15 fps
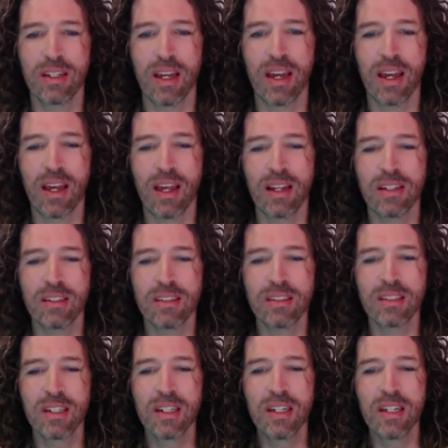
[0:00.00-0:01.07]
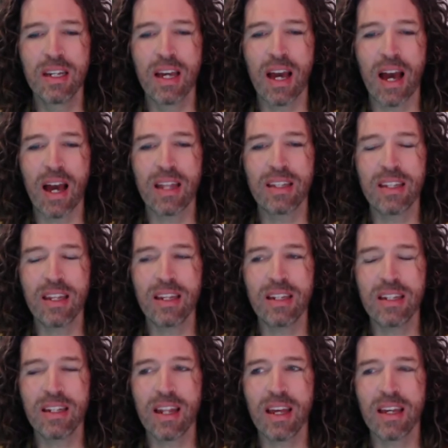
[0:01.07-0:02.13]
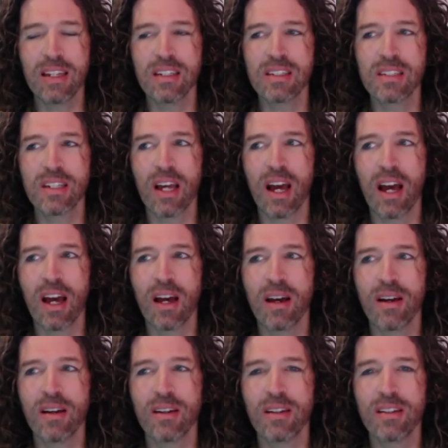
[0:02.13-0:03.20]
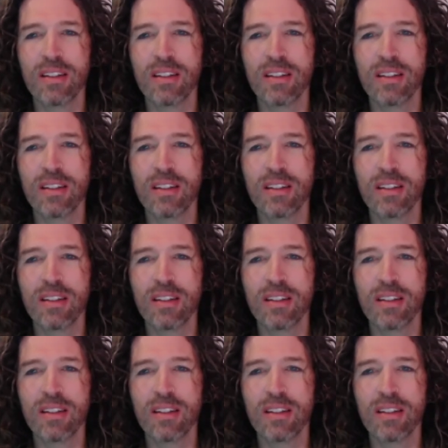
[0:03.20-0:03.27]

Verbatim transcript: And I think that, uh,